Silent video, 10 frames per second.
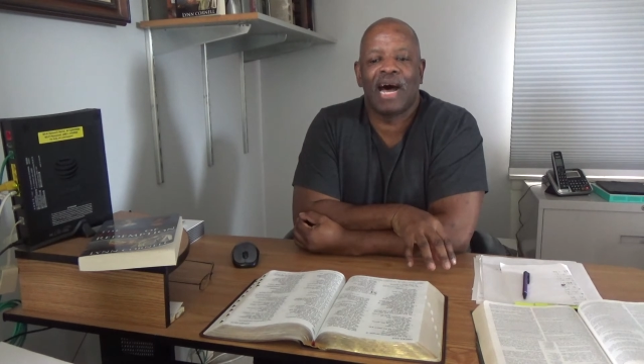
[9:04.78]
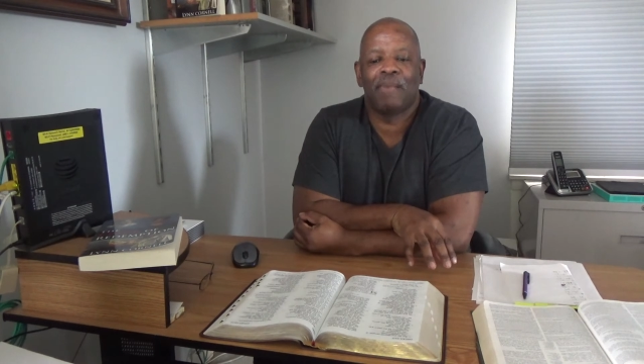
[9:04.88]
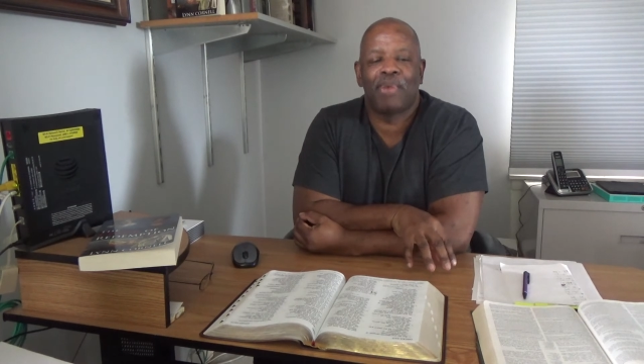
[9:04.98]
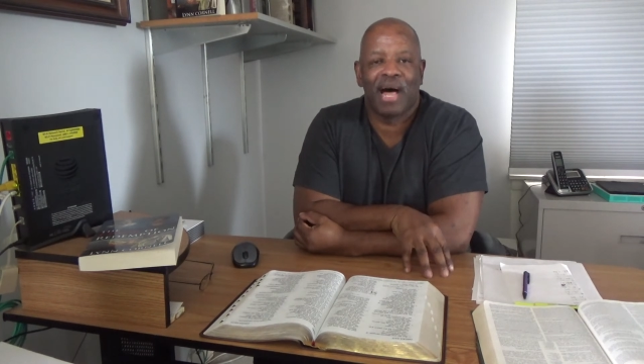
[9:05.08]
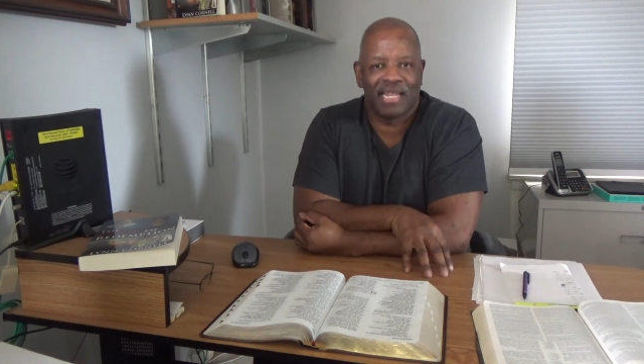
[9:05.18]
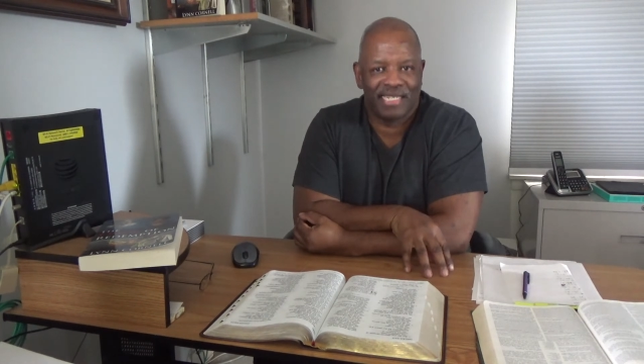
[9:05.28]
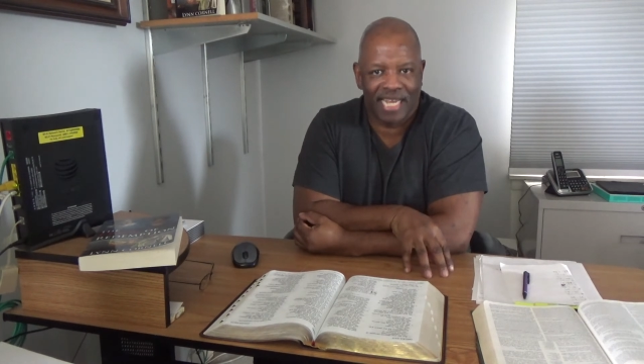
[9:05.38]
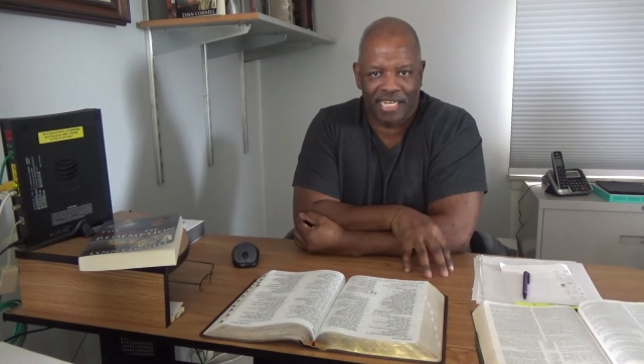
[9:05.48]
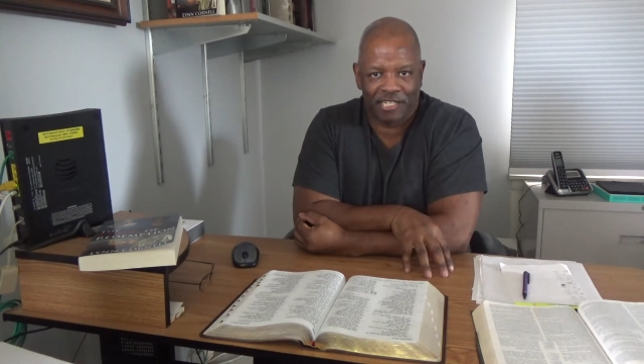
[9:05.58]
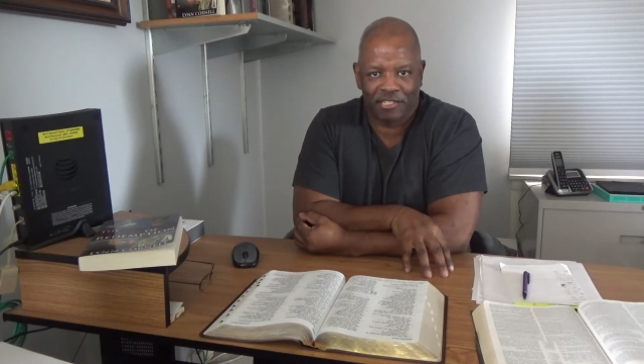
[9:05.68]

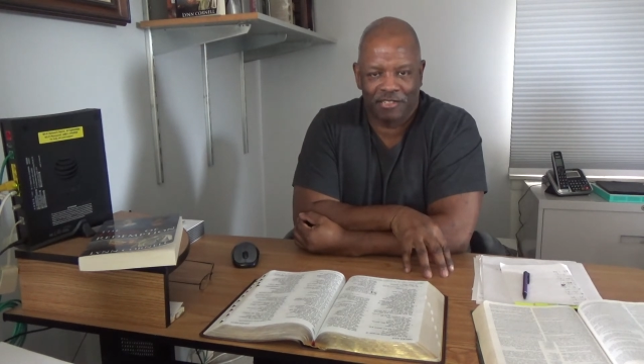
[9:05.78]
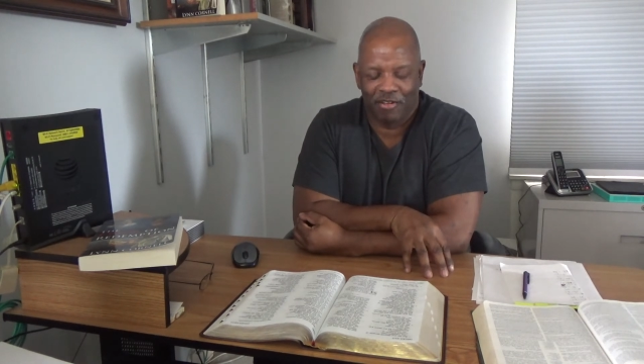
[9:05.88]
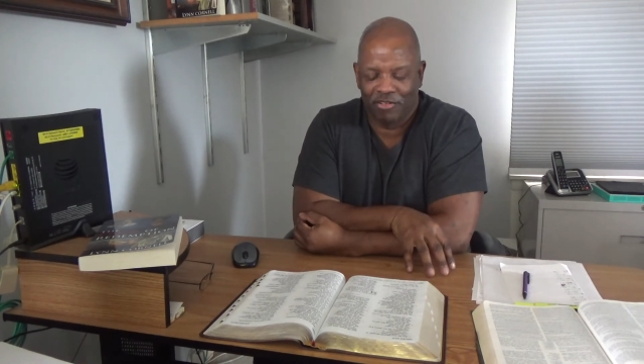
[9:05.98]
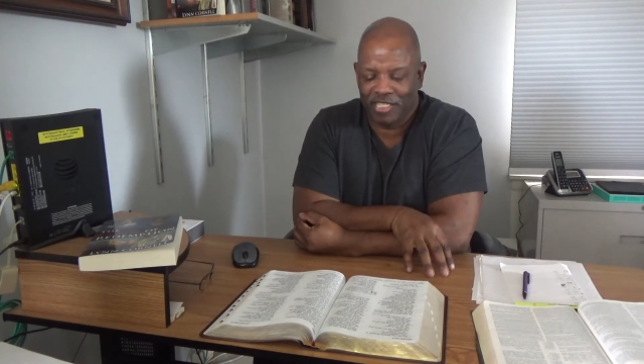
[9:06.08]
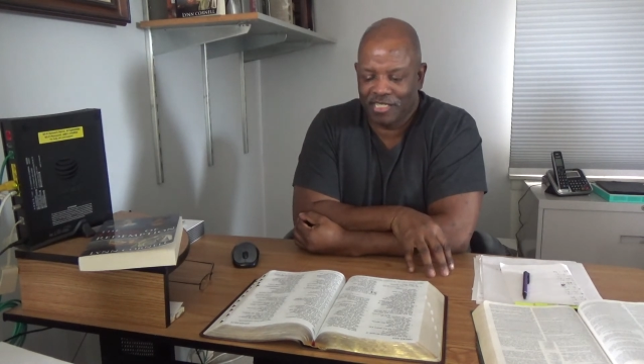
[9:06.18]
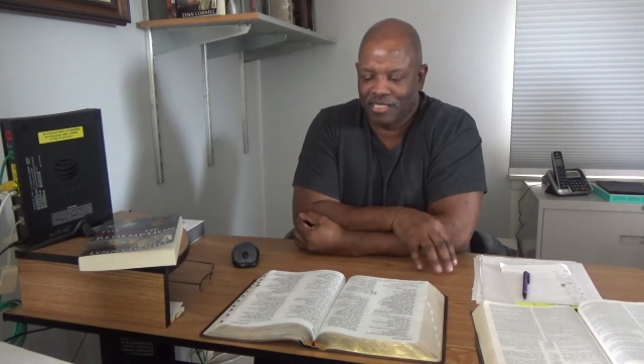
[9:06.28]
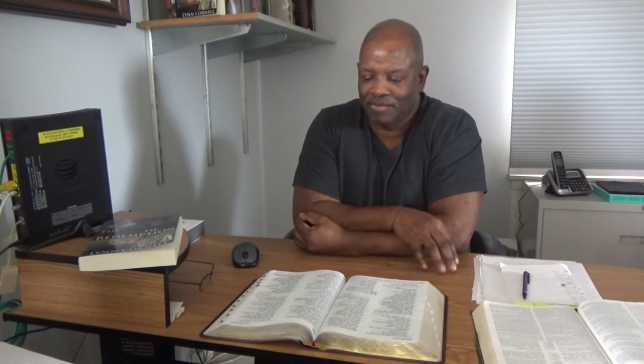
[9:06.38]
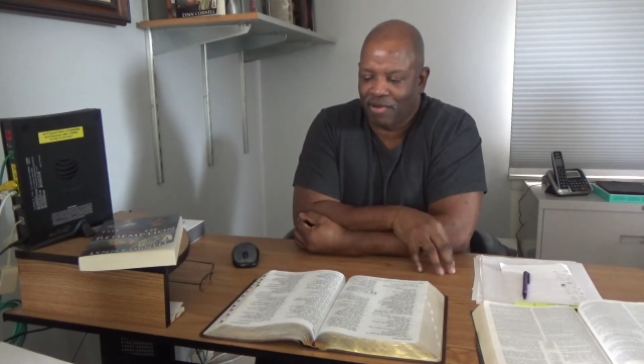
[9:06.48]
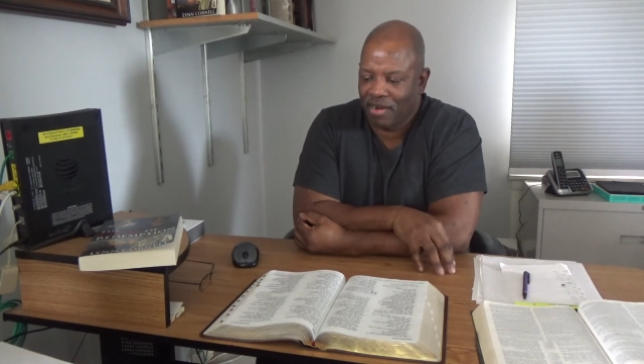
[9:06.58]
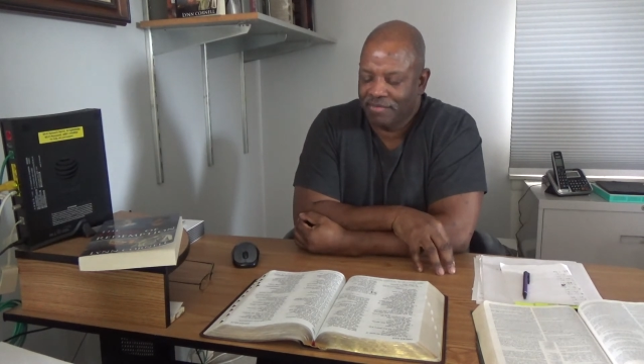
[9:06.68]
apologetics on
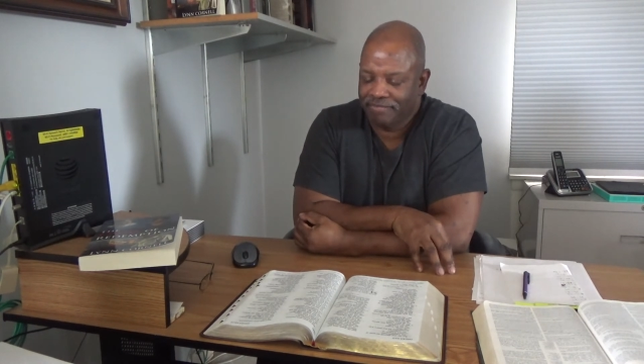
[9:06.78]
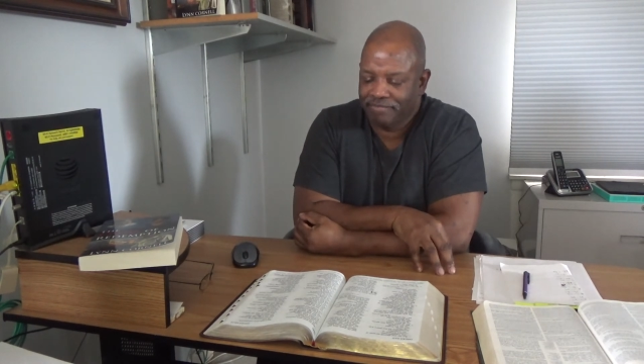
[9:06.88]
Jesus' part.